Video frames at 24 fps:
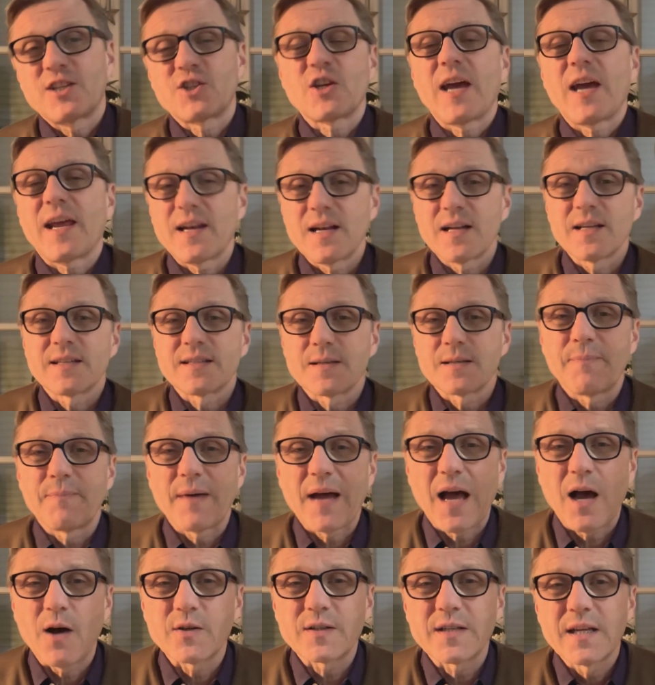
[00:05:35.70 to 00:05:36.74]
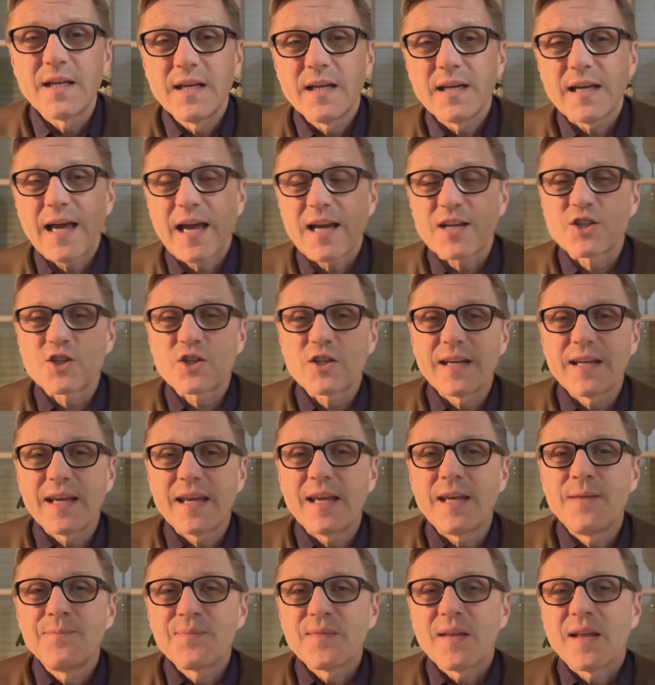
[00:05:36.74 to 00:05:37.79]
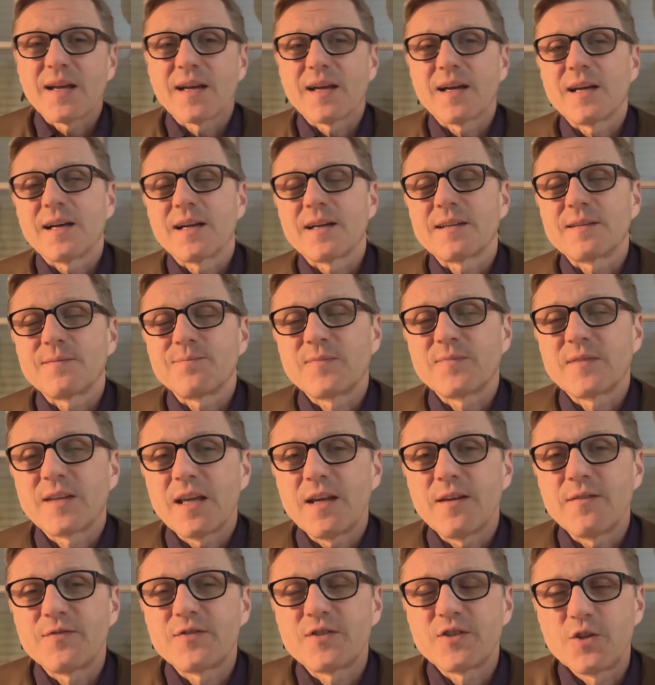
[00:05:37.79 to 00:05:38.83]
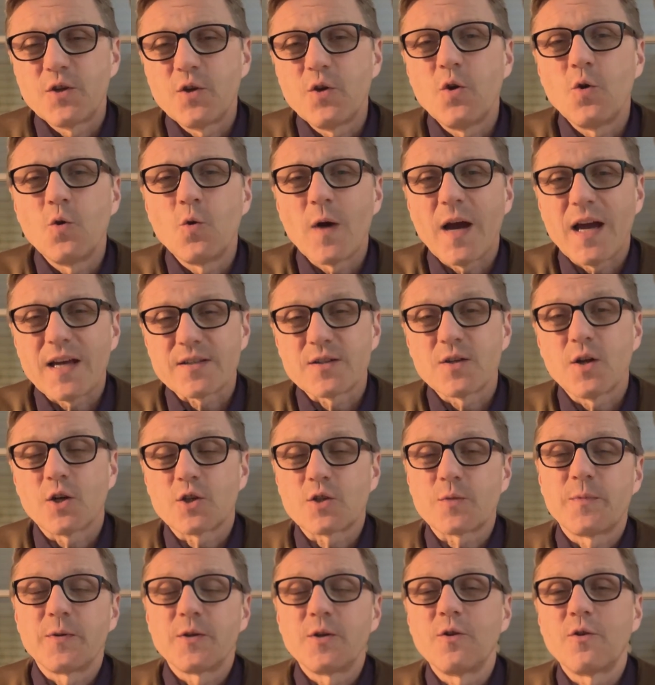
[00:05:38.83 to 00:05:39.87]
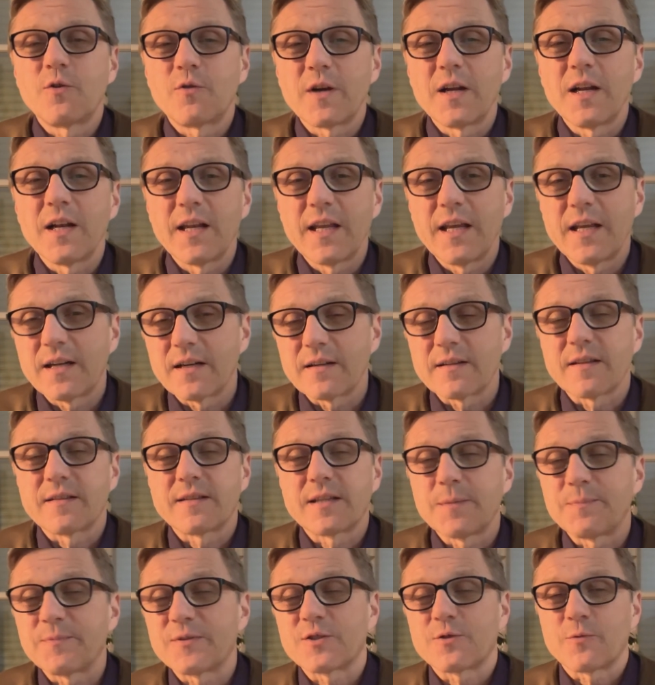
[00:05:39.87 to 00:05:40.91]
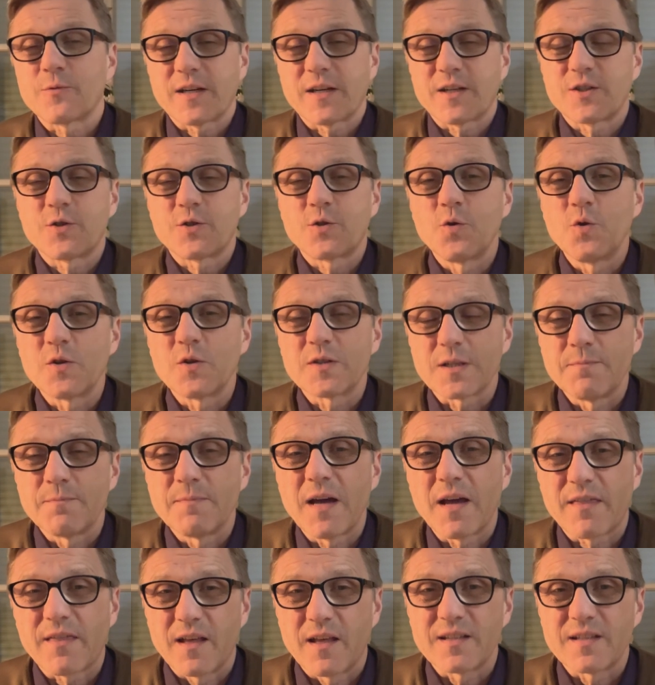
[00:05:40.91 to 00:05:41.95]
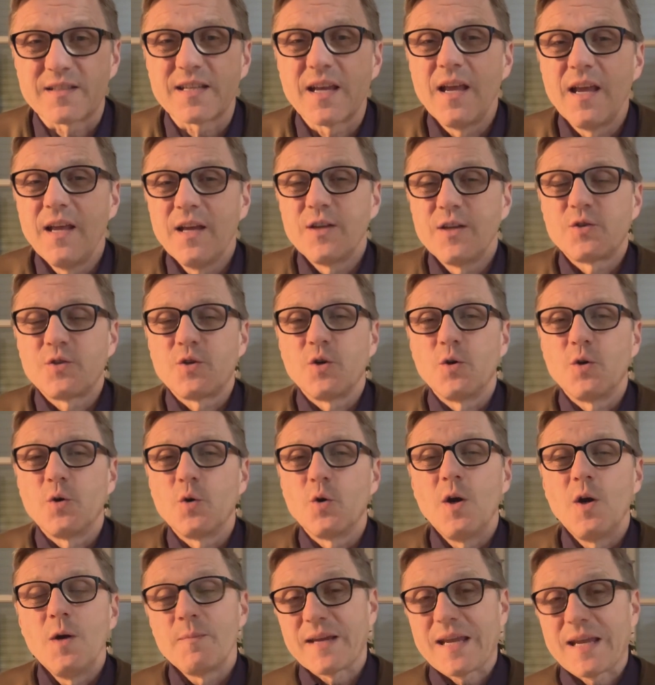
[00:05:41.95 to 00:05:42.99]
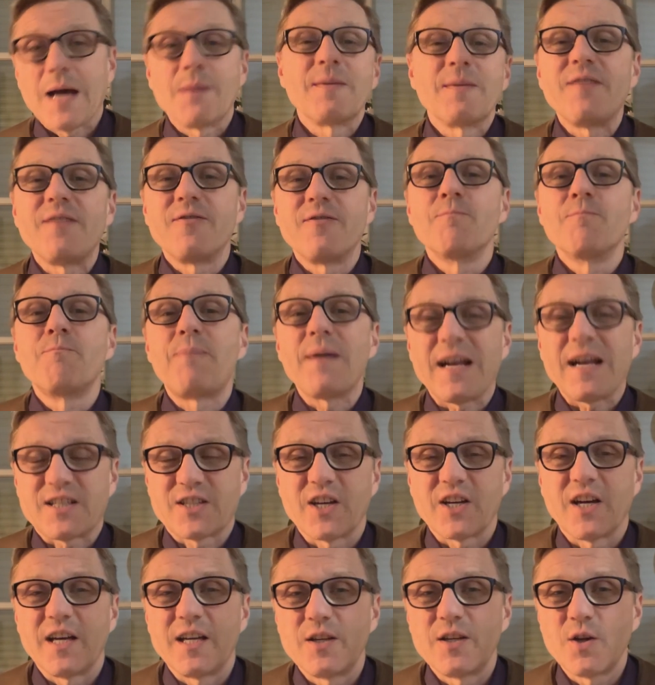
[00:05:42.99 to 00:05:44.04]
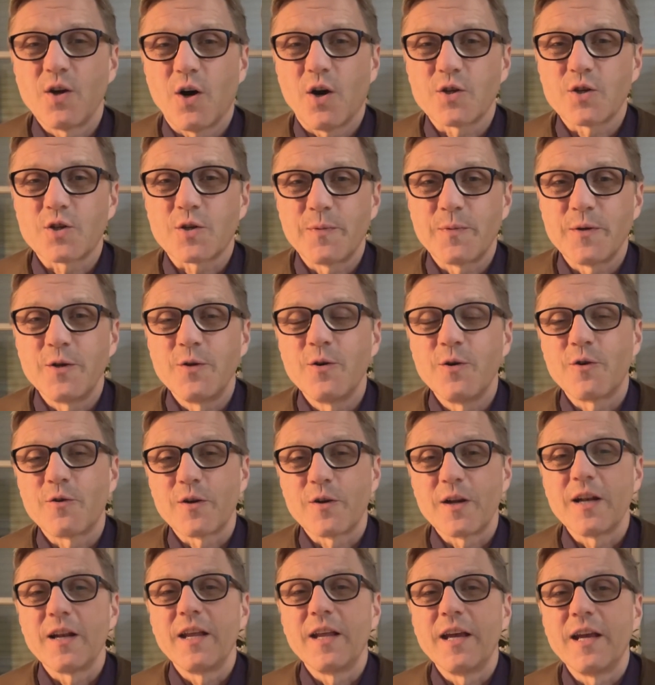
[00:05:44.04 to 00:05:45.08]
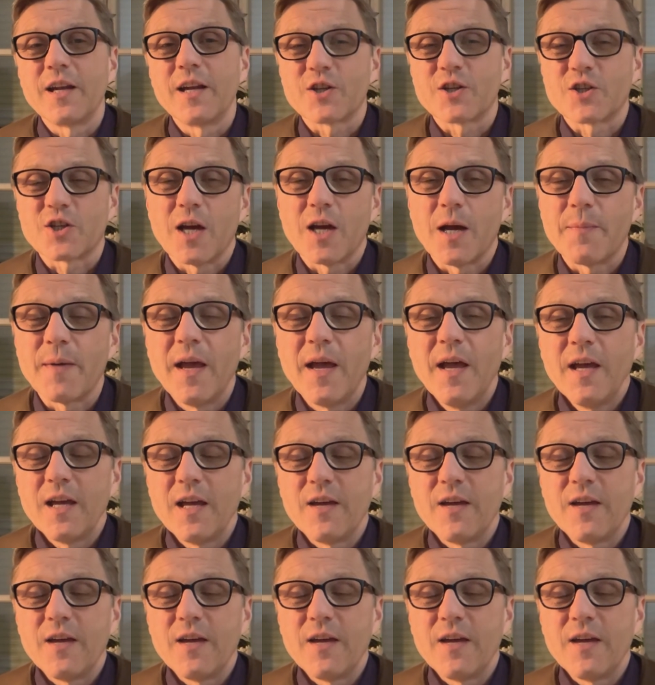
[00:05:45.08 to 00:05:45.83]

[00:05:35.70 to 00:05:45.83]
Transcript: channel is about actually uh, gives you, as an entrepreneurial leader, the tips, tricks, tools, and methods to become even better in your entrepreneurial leadership.